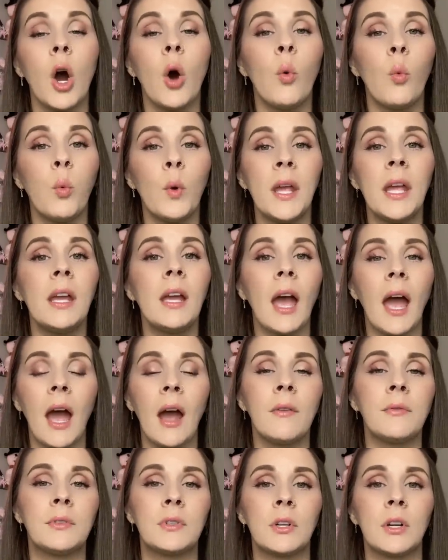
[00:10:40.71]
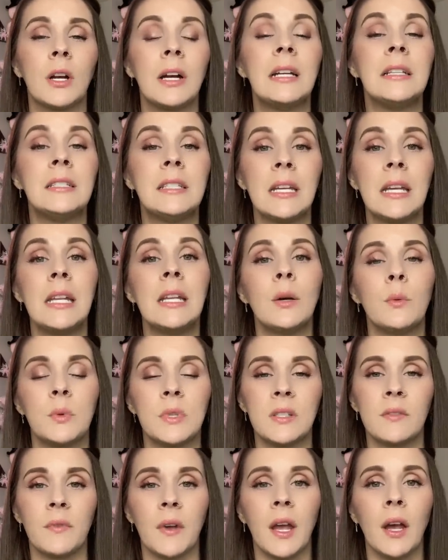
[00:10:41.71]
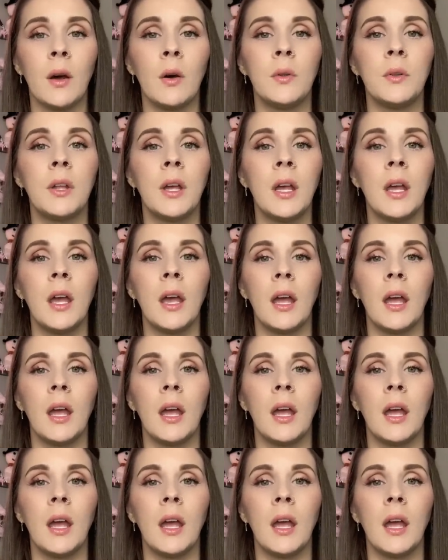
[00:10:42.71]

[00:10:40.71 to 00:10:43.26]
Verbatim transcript: a week after Adina was found